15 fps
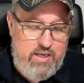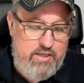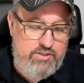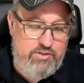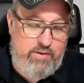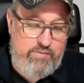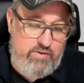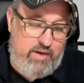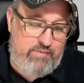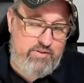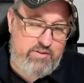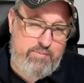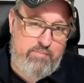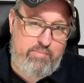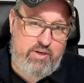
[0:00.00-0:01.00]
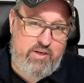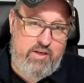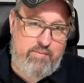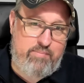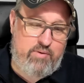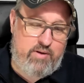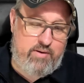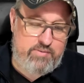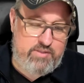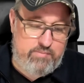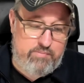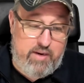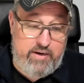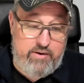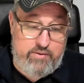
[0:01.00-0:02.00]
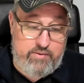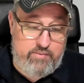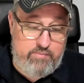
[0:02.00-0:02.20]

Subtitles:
So I've just been picking up some minor